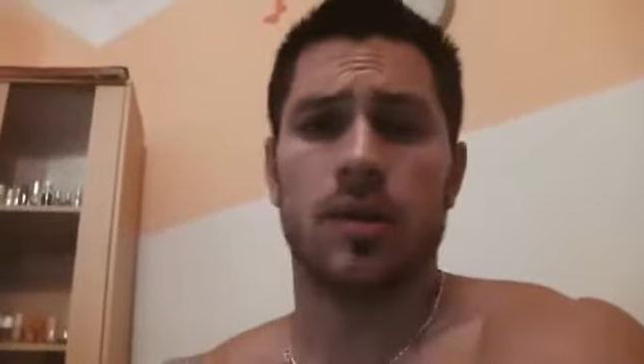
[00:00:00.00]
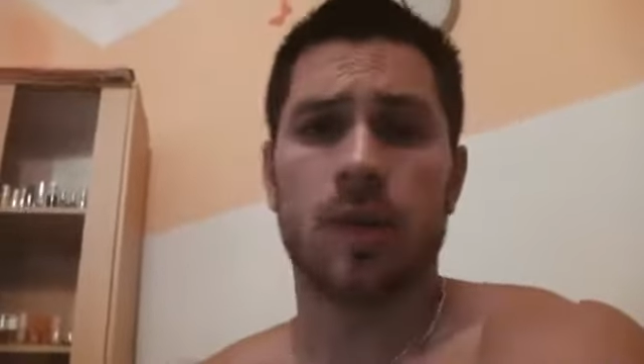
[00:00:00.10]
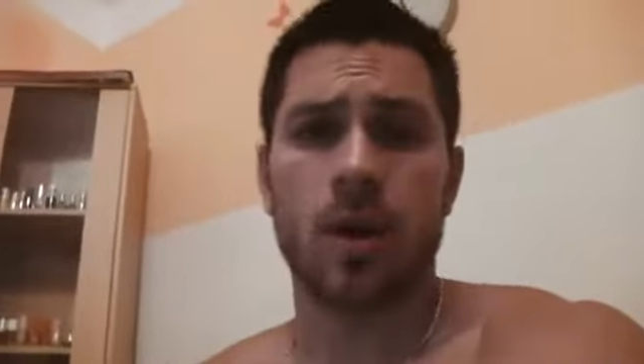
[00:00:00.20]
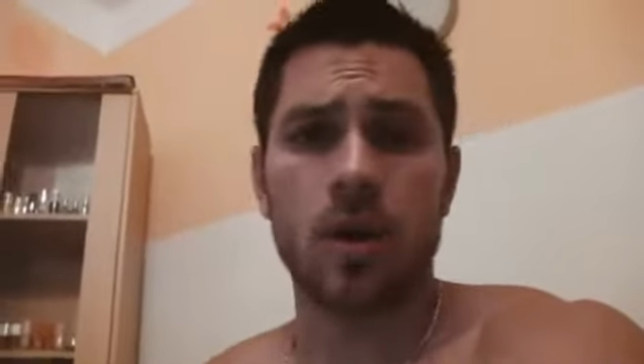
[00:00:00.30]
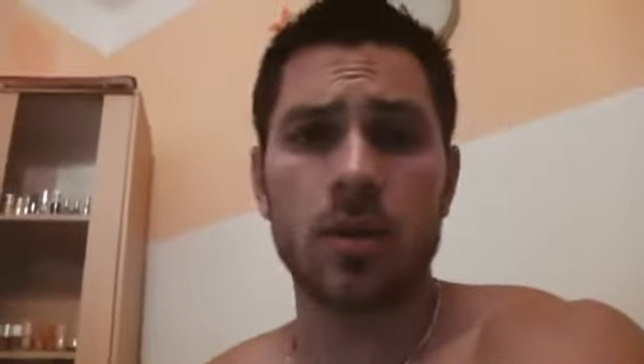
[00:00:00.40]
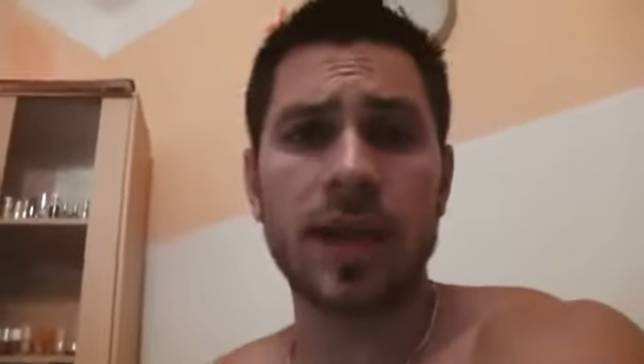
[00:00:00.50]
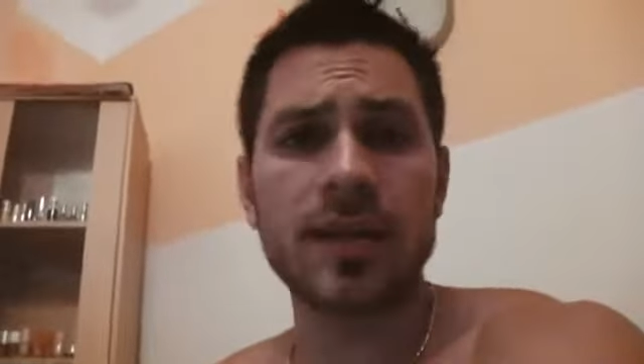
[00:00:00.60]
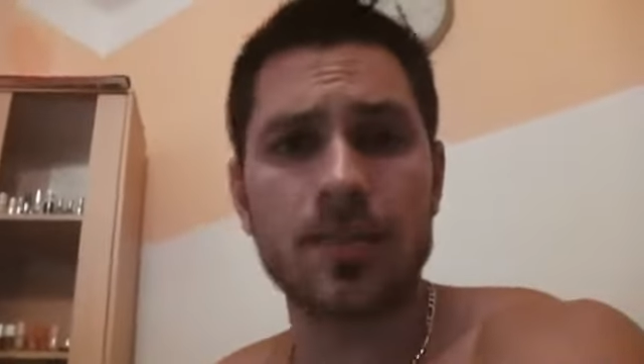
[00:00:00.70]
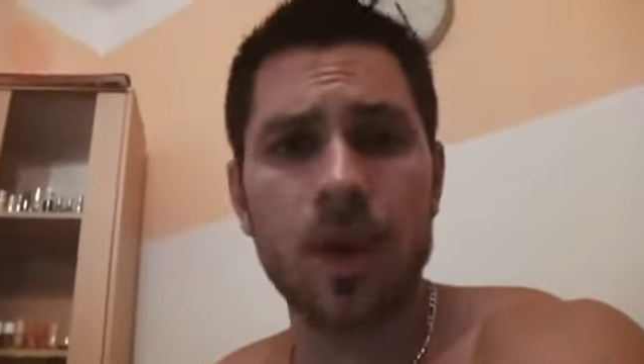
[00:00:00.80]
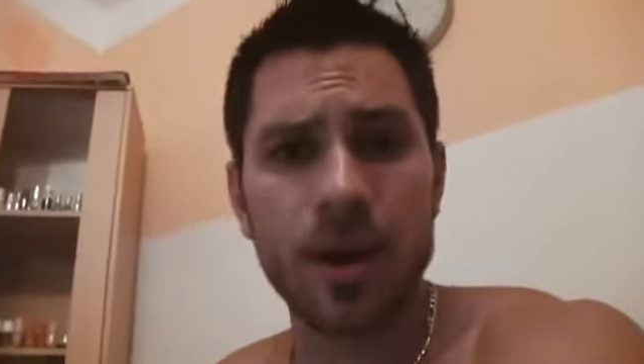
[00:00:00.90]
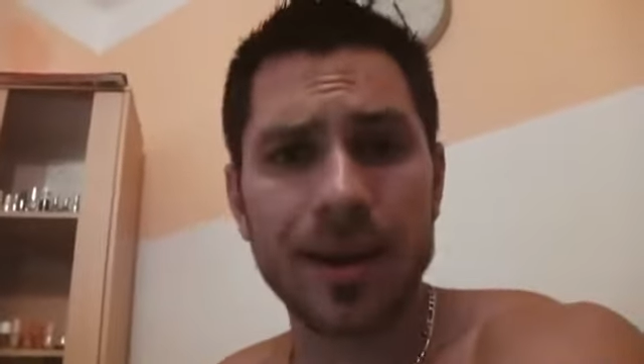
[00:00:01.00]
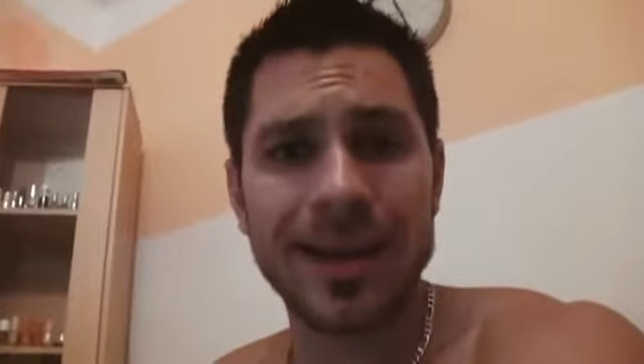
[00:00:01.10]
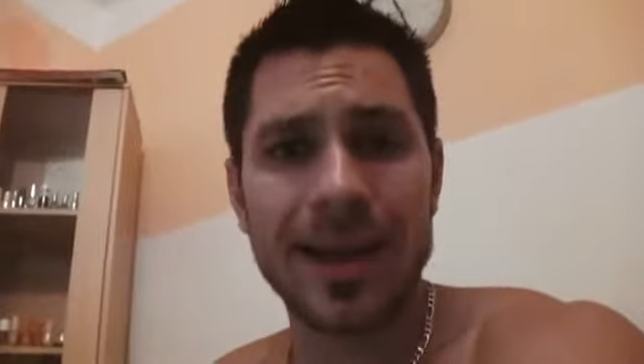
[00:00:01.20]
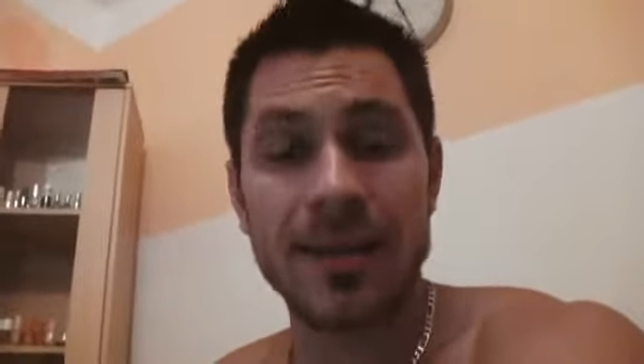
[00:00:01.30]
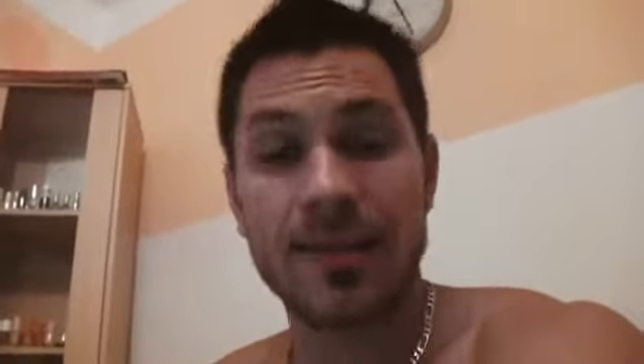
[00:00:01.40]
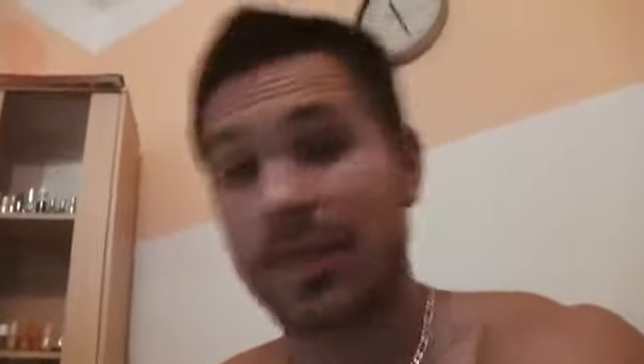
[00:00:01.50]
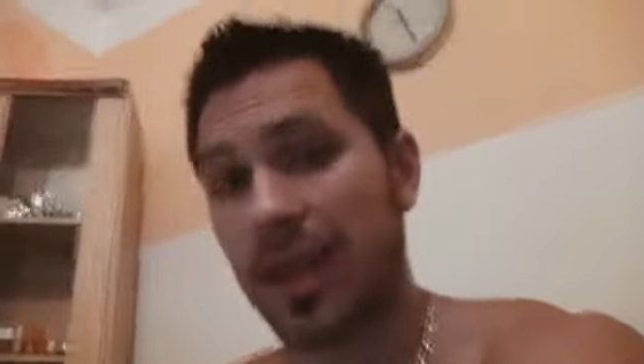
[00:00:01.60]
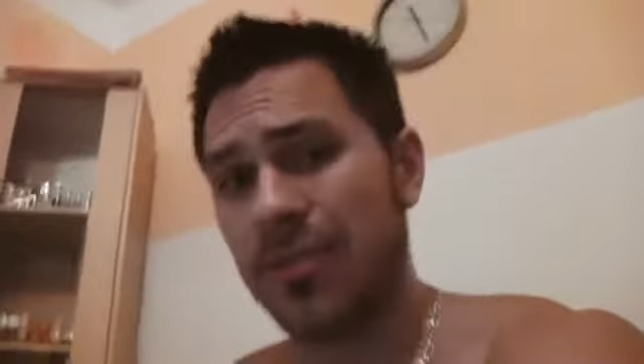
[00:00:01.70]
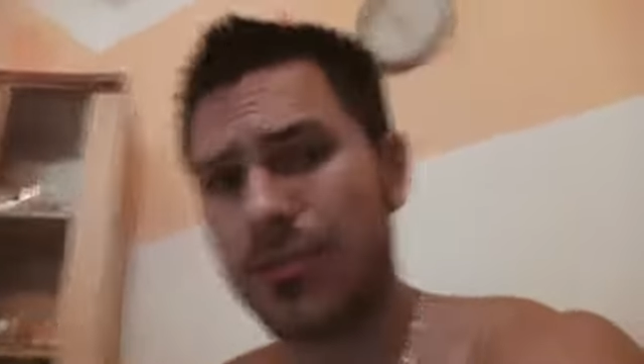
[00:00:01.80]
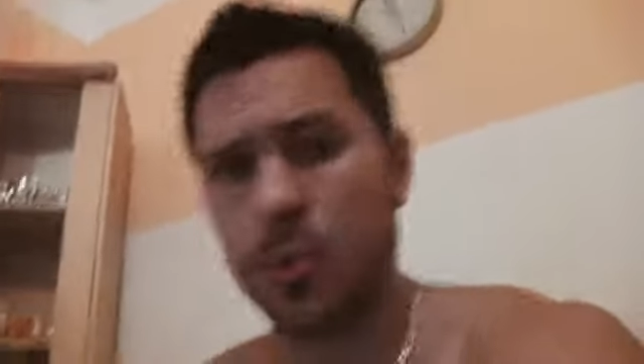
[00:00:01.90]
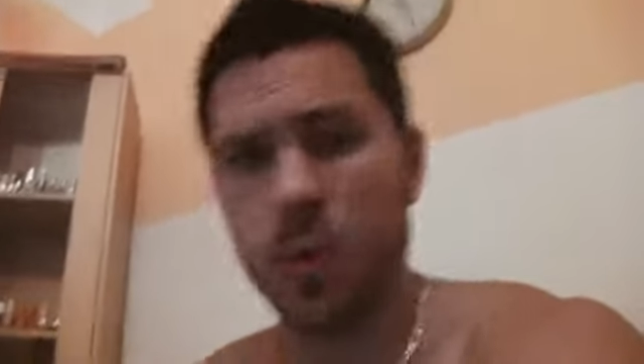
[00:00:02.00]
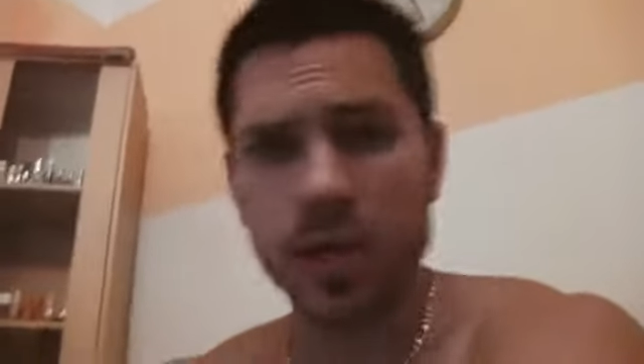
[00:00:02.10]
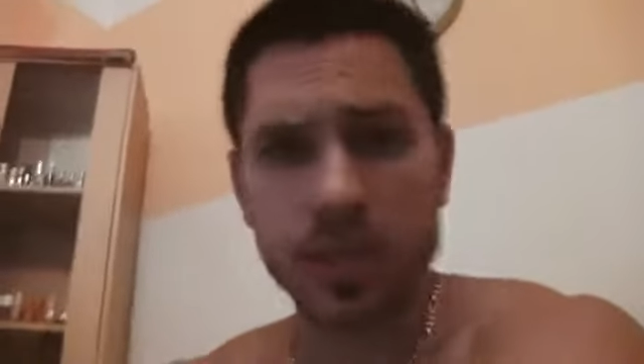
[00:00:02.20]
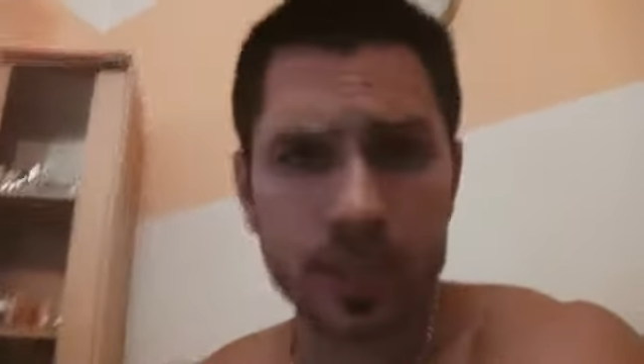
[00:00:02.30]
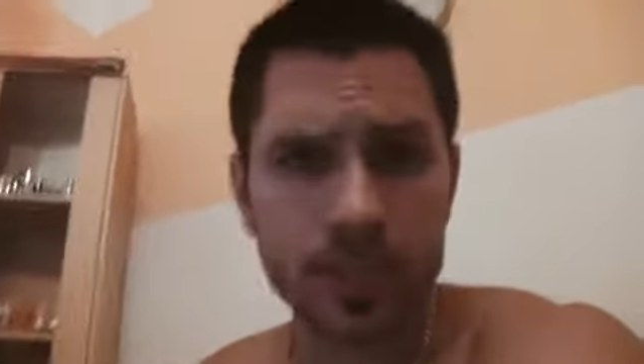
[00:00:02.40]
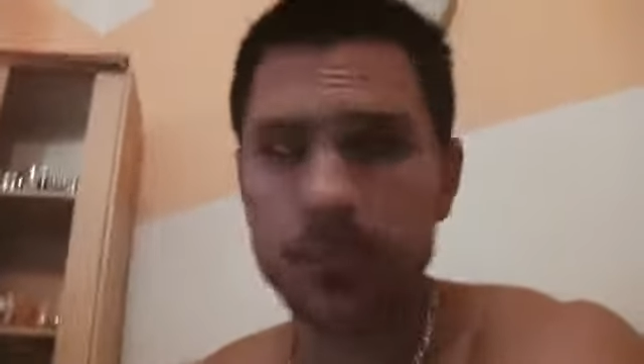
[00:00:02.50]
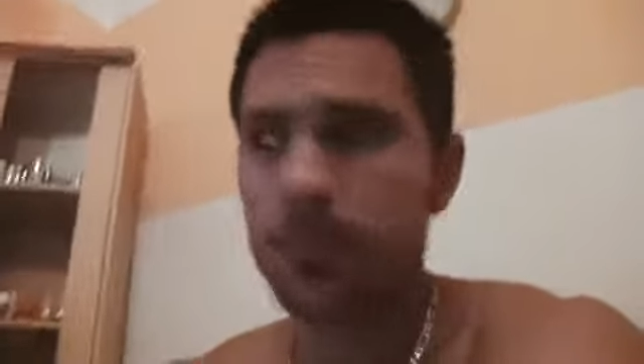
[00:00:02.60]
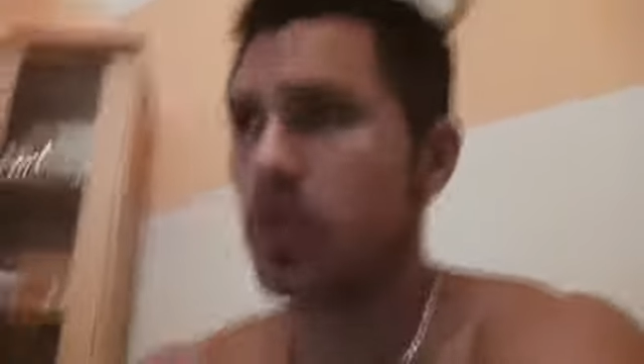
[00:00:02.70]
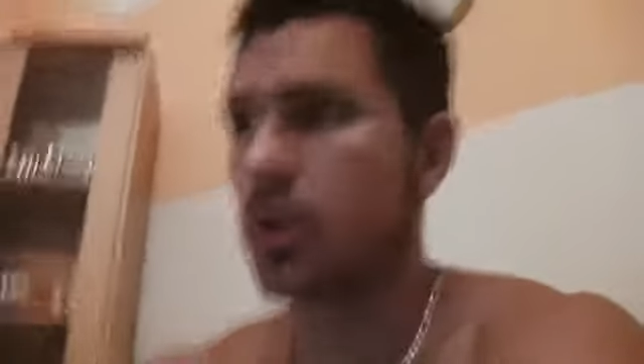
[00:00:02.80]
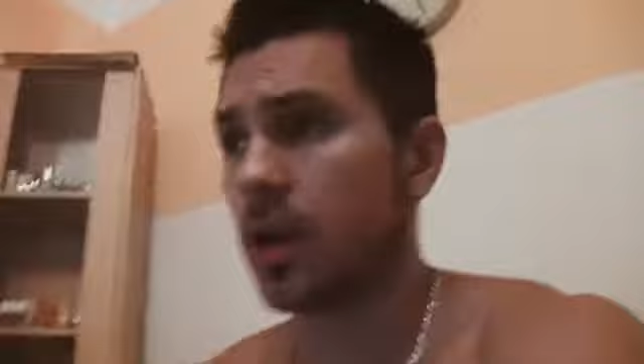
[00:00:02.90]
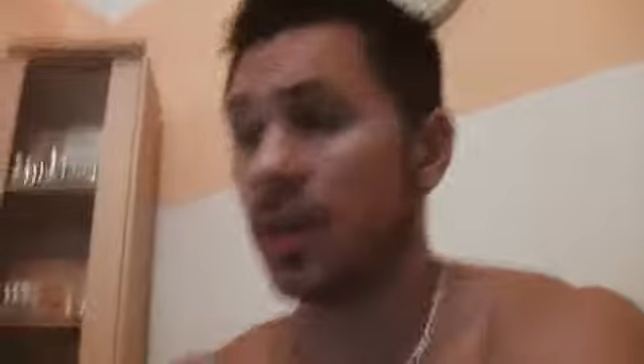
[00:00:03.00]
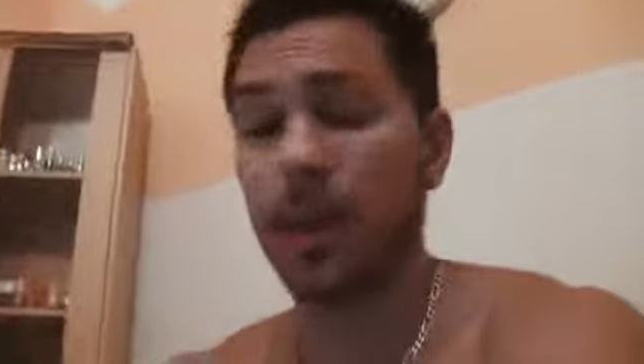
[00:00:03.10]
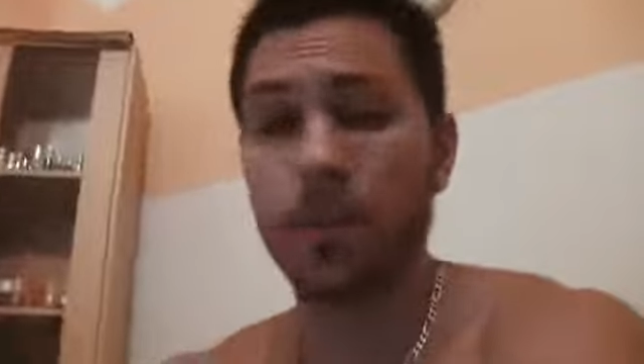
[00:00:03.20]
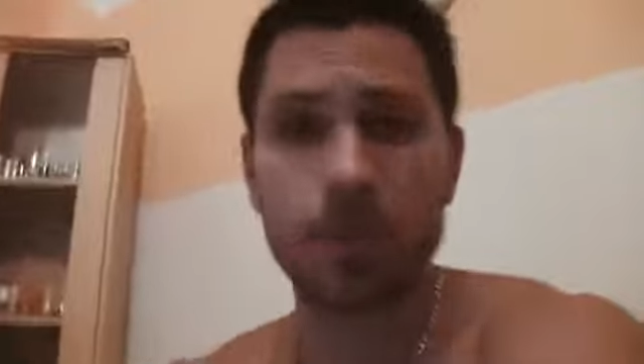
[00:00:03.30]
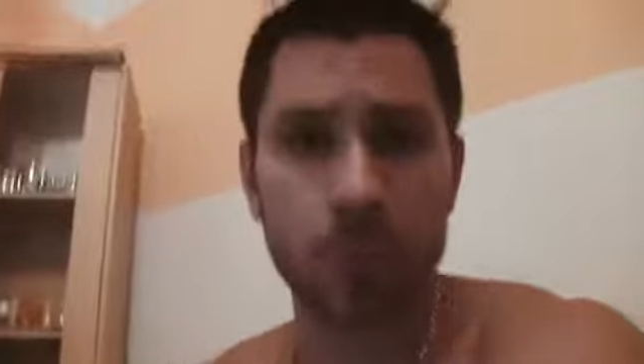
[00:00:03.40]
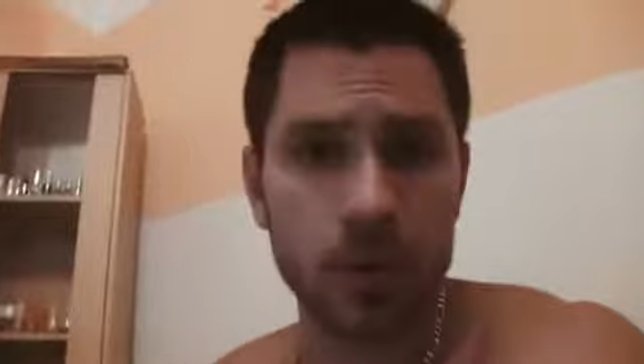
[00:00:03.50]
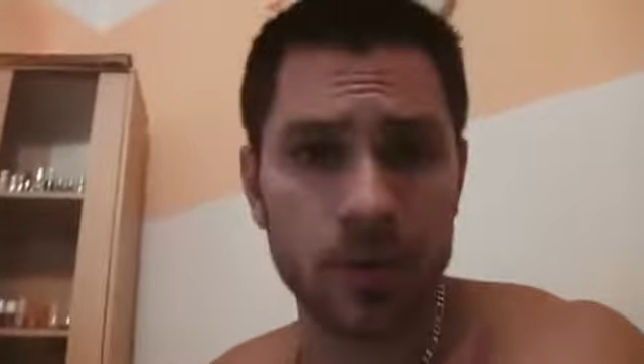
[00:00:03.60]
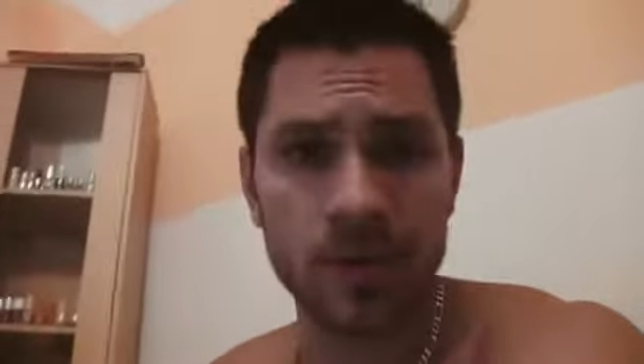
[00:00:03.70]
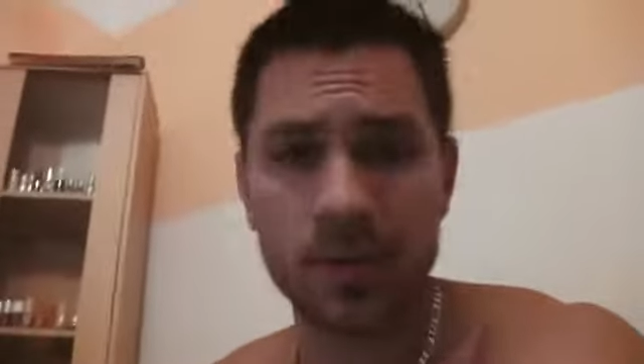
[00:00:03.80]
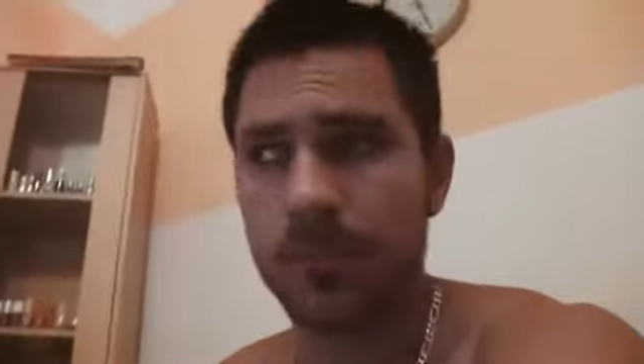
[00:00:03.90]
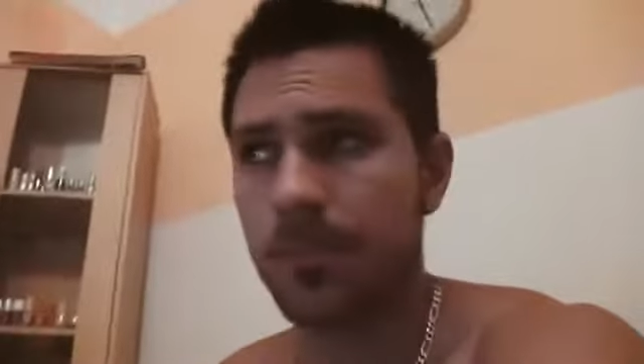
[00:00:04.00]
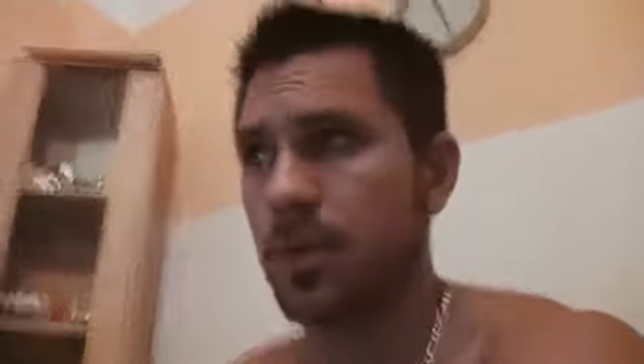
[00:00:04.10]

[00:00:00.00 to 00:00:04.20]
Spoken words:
So that's about it, guys. Thanks for watching. I'm gonna keep you posted.